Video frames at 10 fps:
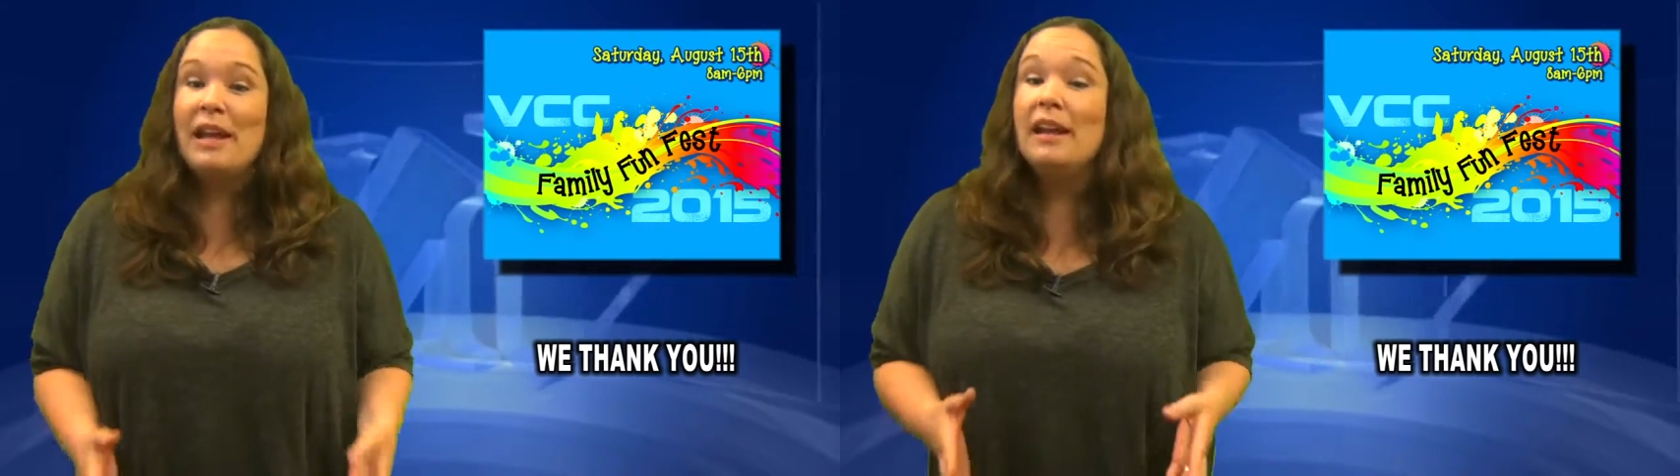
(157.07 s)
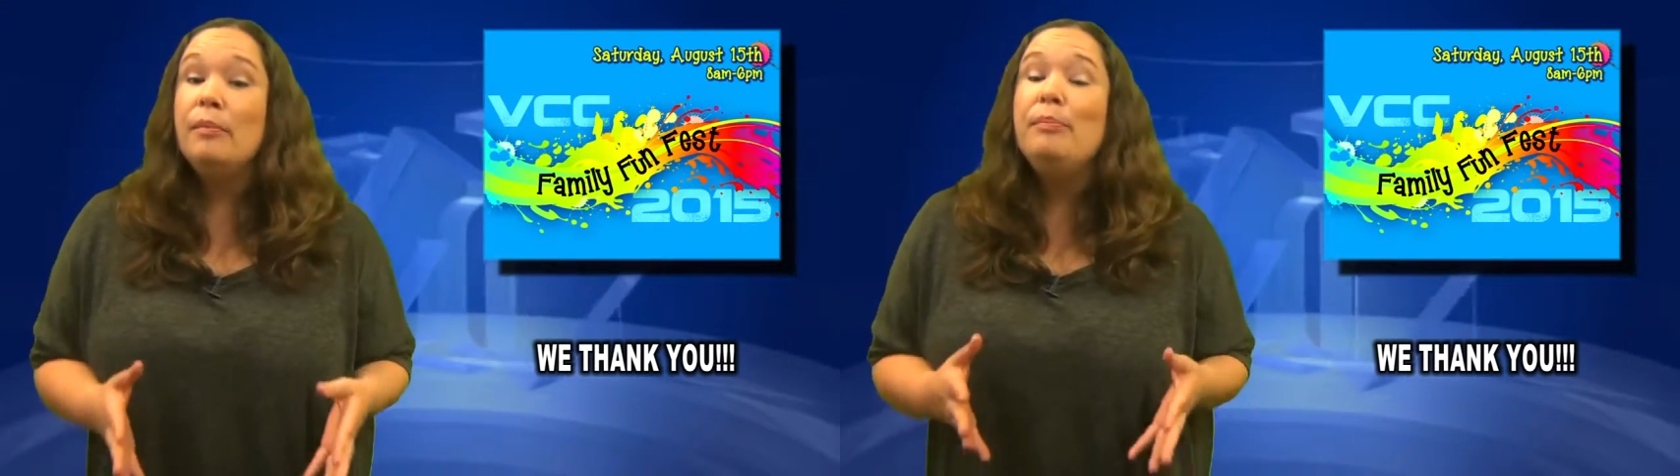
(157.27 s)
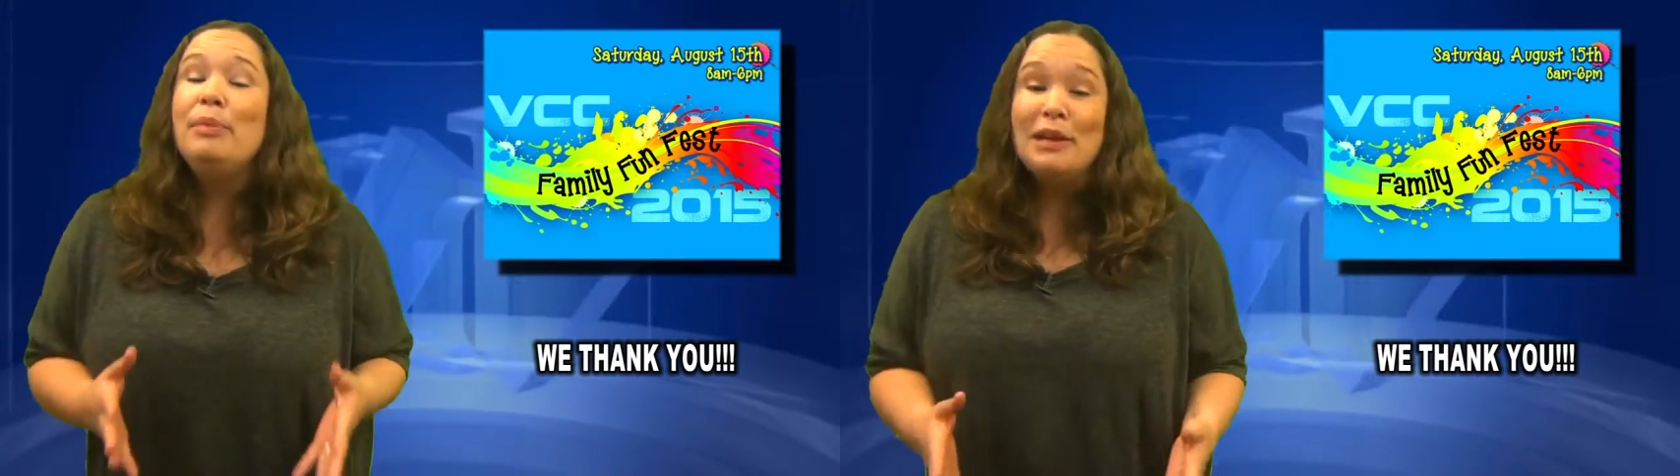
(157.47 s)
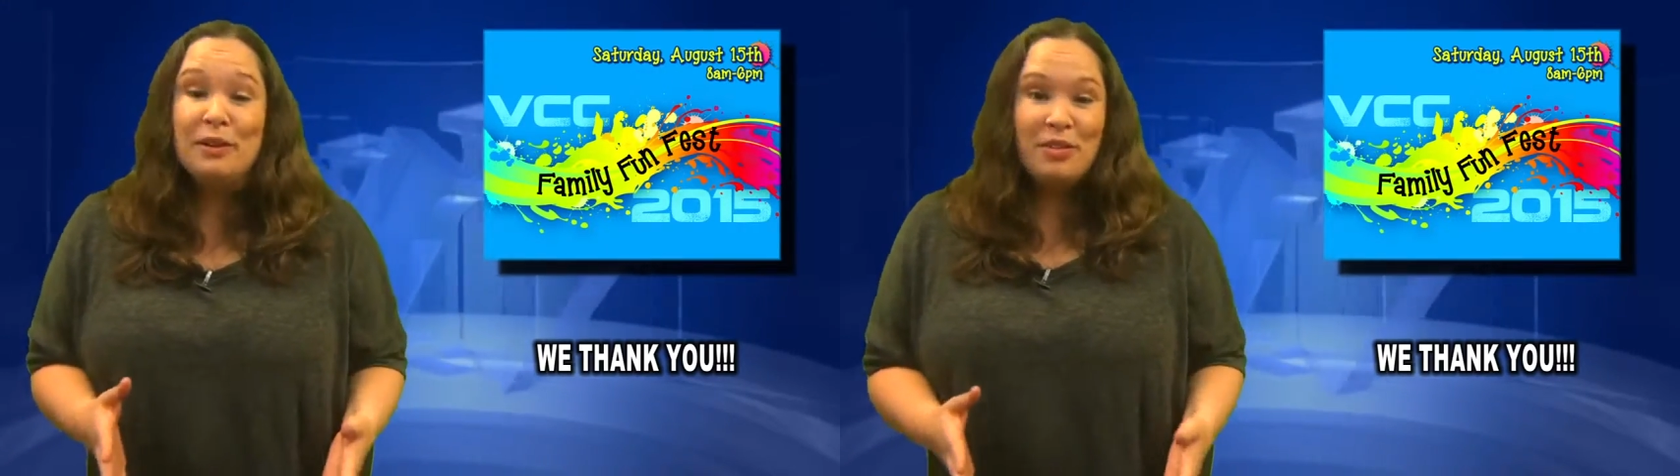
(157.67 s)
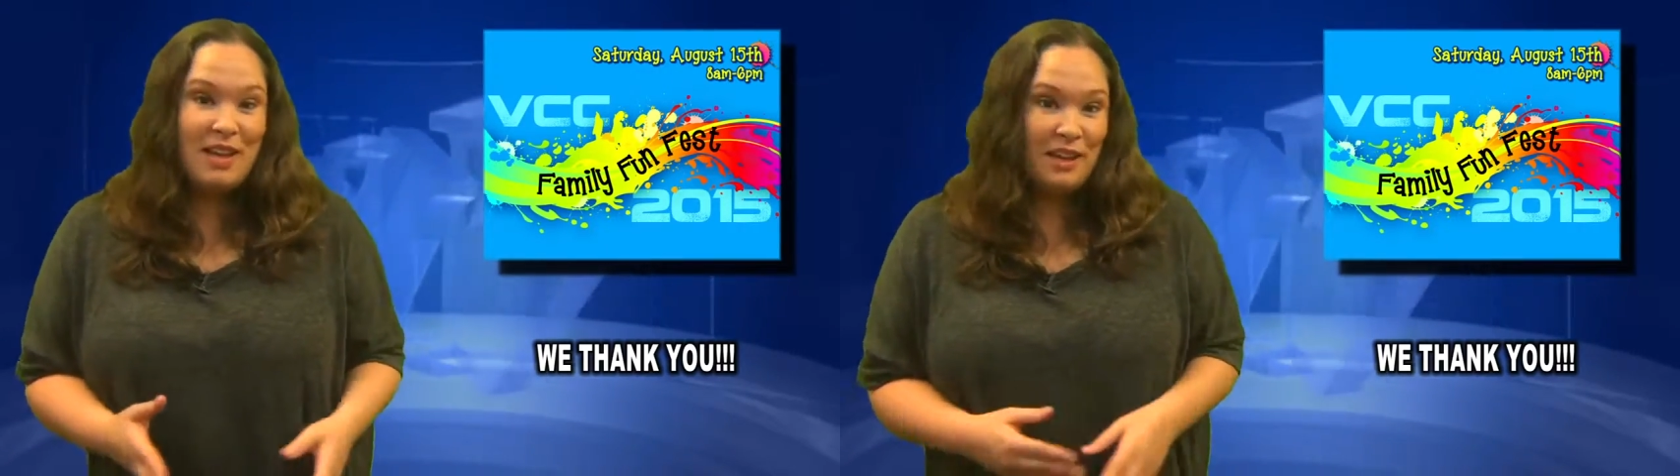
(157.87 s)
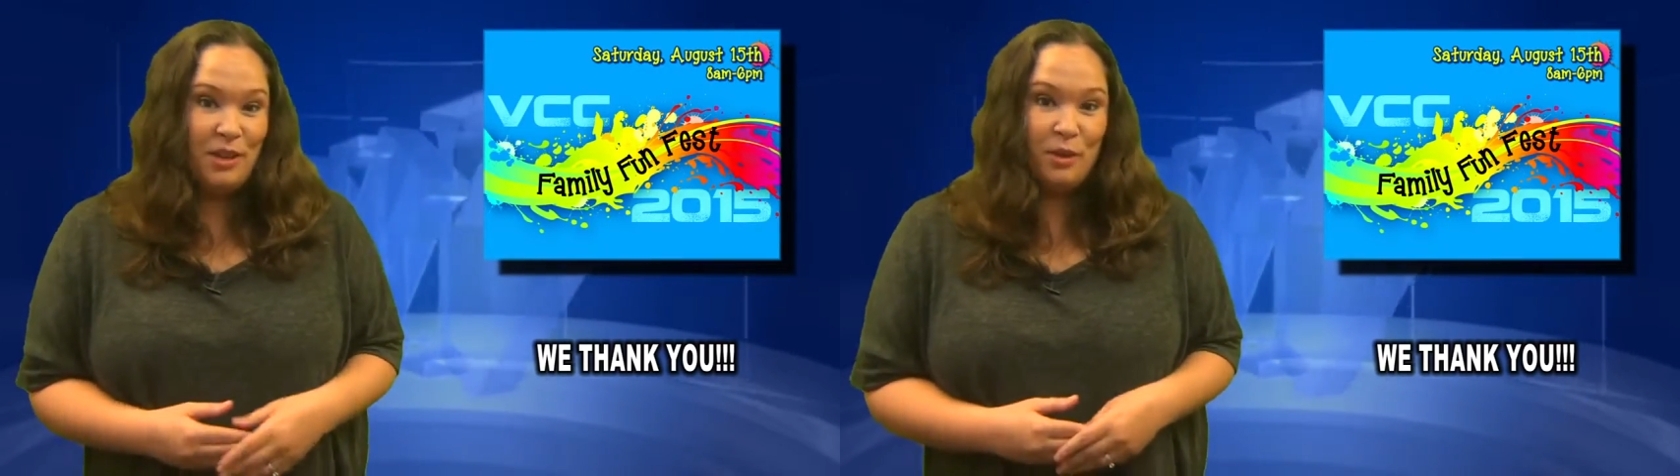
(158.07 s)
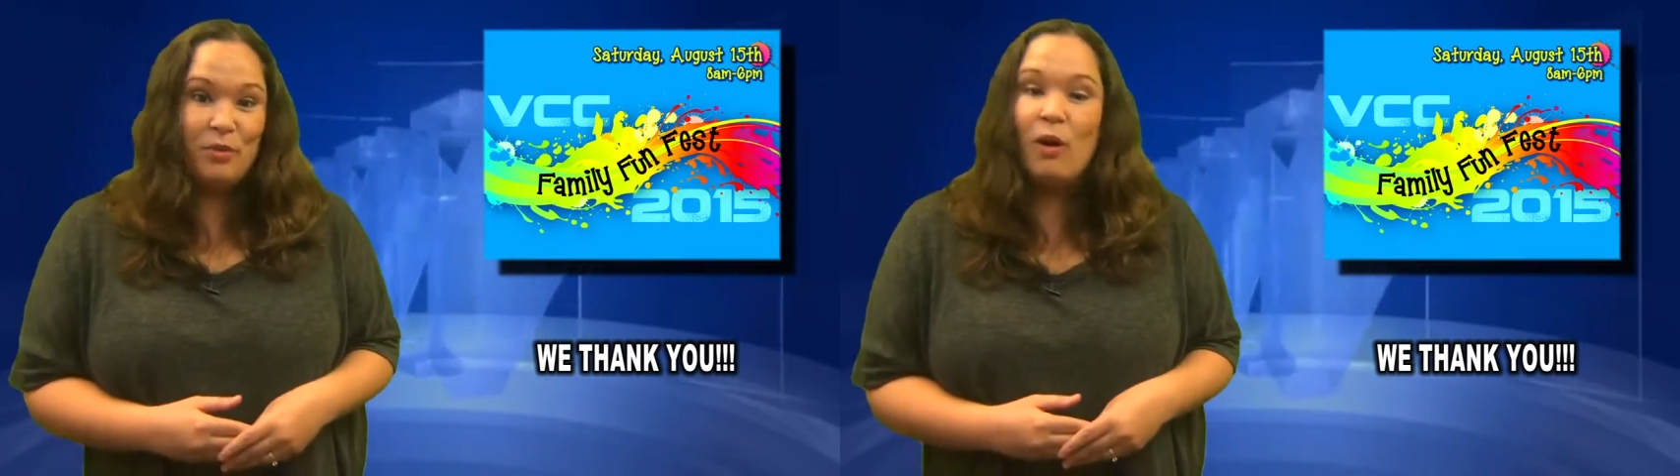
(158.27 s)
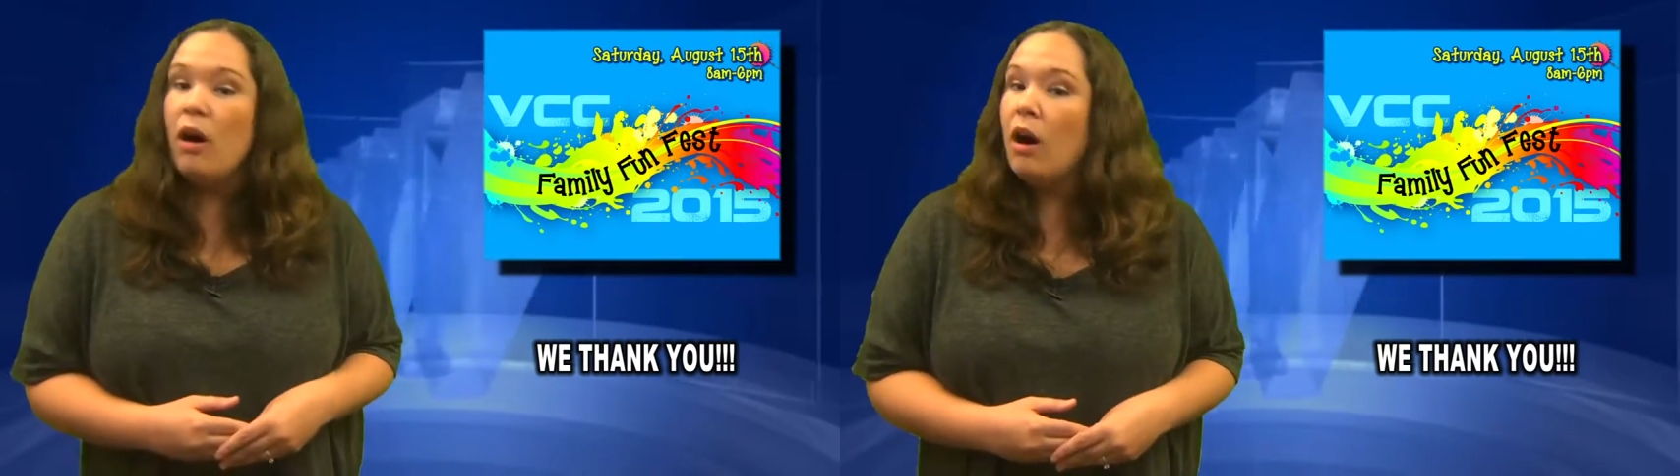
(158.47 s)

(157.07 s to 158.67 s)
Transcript: and a bigger thank you for